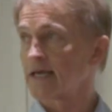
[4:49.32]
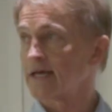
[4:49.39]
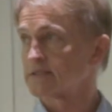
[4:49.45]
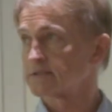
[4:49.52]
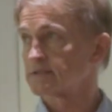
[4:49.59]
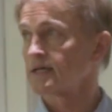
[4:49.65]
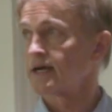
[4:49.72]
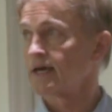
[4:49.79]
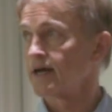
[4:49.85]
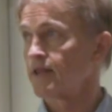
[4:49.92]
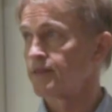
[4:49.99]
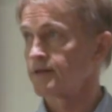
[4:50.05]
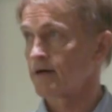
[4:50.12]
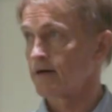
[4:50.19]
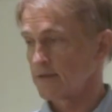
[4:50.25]
against
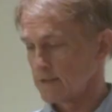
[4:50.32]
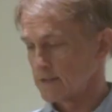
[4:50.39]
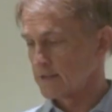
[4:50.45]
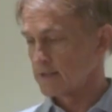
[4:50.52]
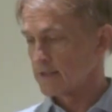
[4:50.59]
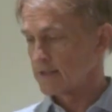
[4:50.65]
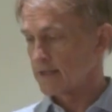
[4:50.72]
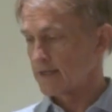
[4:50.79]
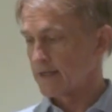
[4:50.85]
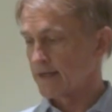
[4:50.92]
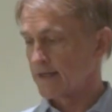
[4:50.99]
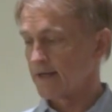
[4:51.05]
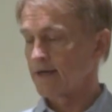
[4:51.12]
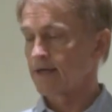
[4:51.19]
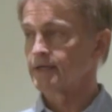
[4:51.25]
the
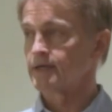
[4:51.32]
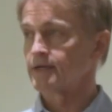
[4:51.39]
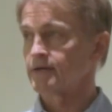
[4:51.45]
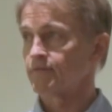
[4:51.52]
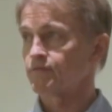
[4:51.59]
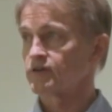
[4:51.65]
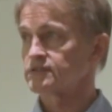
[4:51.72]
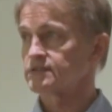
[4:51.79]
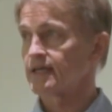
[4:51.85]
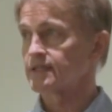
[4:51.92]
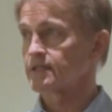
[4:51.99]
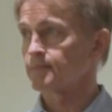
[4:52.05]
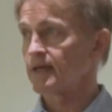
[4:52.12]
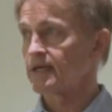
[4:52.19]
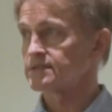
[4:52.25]
reference
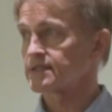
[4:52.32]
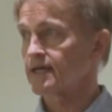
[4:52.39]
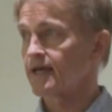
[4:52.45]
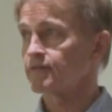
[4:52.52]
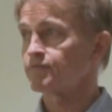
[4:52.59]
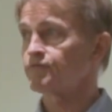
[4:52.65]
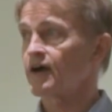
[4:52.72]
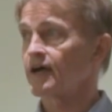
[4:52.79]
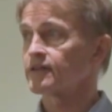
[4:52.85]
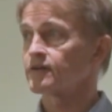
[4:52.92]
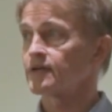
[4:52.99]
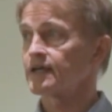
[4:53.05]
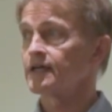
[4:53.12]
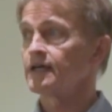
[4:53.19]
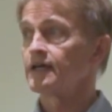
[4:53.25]
database. And
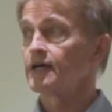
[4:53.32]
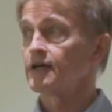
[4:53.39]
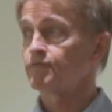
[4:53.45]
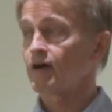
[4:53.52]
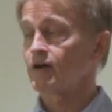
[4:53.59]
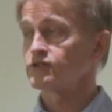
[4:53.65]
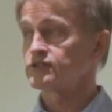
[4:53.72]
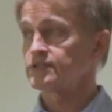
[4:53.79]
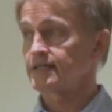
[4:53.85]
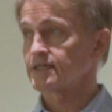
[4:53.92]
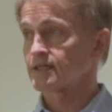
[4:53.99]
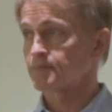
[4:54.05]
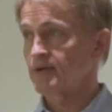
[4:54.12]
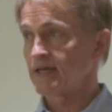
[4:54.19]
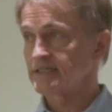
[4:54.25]
finally,
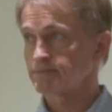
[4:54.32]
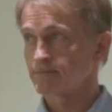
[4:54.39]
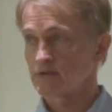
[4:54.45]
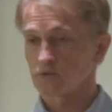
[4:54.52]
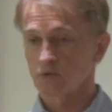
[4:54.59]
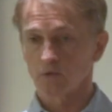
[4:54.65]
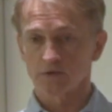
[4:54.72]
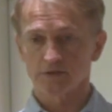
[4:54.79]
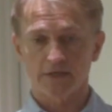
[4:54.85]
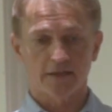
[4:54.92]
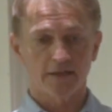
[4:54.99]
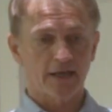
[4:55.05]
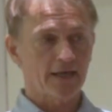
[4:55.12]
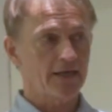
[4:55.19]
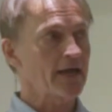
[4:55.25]
phylogenetic placement tools.
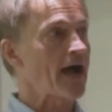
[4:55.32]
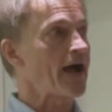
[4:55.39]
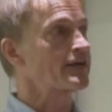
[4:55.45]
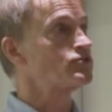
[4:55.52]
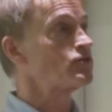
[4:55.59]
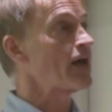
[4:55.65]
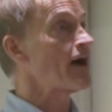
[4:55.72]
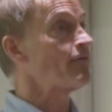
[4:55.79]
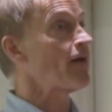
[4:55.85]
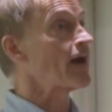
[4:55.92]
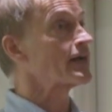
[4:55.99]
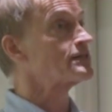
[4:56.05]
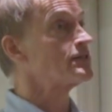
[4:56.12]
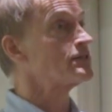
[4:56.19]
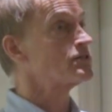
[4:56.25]
They actually have
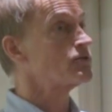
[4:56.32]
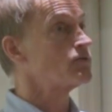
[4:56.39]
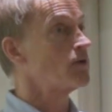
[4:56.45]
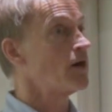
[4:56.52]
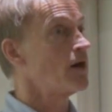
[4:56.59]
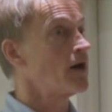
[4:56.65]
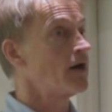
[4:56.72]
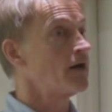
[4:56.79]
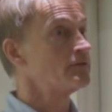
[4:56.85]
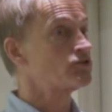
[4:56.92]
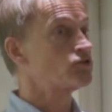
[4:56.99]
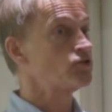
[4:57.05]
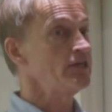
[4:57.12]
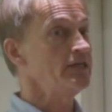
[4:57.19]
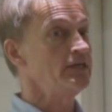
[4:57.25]
access to a
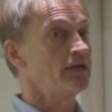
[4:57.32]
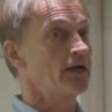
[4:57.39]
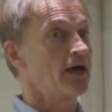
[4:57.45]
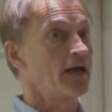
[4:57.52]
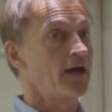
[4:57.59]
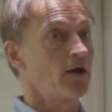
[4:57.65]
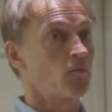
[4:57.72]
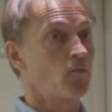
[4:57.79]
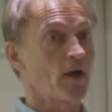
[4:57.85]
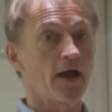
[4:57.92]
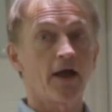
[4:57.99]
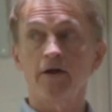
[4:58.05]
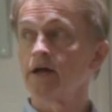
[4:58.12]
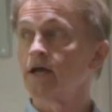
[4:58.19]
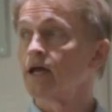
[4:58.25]
tree
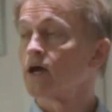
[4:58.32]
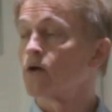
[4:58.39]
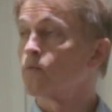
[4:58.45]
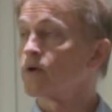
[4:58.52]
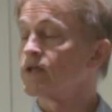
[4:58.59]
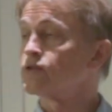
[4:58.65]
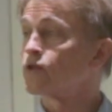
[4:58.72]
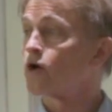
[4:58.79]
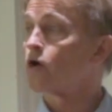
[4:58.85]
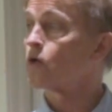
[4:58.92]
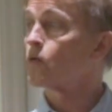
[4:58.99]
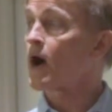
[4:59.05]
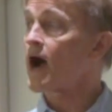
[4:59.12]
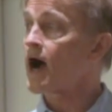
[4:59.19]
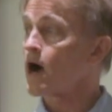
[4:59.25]
where we
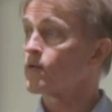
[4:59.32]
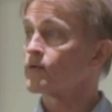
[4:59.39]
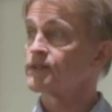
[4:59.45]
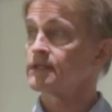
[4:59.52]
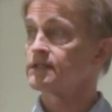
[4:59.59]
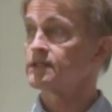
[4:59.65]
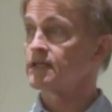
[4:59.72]
know how the